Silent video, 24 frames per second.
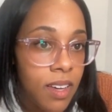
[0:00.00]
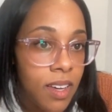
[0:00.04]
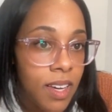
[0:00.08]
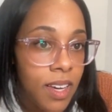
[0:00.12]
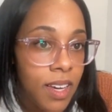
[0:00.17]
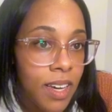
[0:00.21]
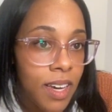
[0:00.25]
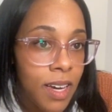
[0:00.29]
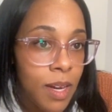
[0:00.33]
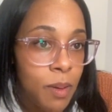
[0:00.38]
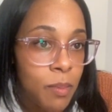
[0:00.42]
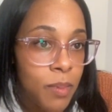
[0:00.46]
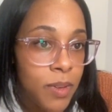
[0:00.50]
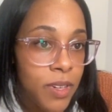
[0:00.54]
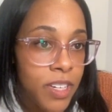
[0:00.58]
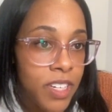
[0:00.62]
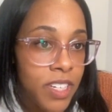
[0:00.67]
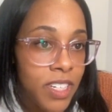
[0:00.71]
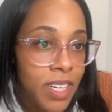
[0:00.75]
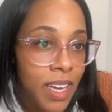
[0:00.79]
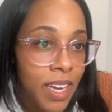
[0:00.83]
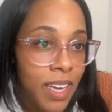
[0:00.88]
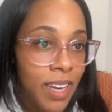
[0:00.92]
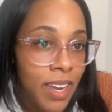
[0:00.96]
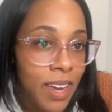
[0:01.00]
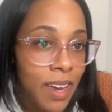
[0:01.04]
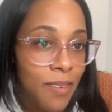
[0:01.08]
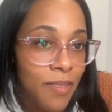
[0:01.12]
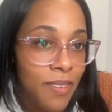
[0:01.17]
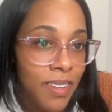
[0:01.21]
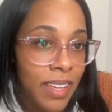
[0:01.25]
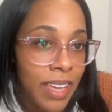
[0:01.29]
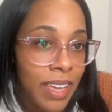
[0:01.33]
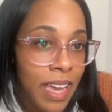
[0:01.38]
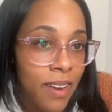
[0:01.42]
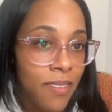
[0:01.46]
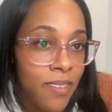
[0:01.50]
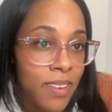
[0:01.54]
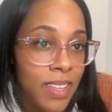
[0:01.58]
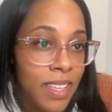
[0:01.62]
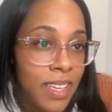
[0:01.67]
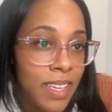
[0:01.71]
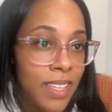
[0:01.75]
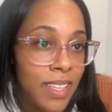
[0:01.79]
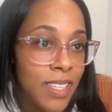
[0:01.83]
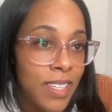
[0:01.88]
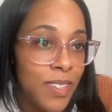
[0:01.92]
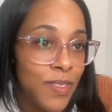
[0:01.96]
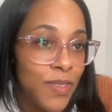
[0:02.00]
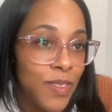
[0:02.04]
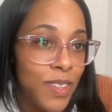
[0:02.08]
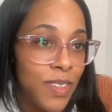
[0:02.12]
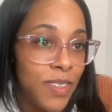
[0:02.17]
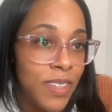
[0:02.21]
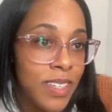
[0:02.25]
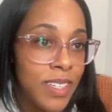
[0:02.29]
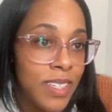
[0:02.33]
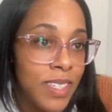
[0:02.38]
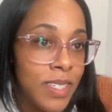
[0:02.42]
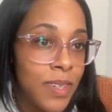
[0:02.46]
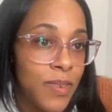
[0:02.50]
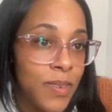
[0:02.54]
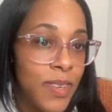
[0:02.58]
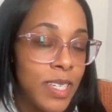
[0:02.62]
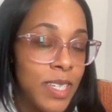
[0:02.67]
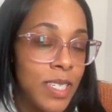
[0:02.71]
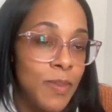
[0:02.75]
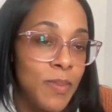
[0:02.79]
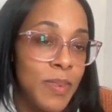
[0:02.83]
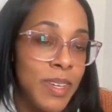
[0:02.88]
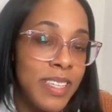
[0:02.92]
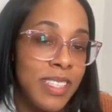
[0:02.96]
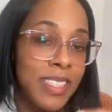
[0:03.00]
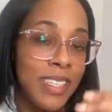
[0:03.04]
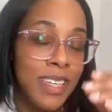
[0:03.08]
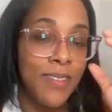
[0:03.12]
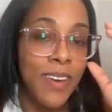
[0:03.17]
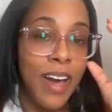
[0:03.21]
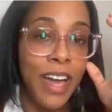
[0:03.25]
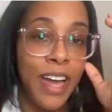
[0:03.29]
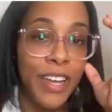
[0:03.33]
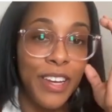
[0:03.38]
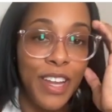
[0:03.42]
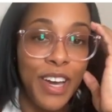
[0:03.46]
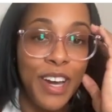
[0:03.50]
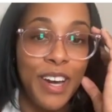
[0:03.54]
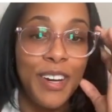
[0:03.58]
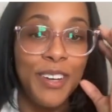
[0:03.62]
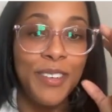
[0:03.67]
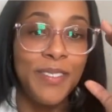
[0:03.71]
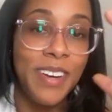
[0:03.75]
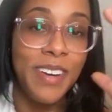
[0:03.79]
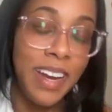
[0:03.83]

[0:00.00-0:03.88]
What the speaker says: I appreciate it. I feel like everything in this field is so expensive. I know.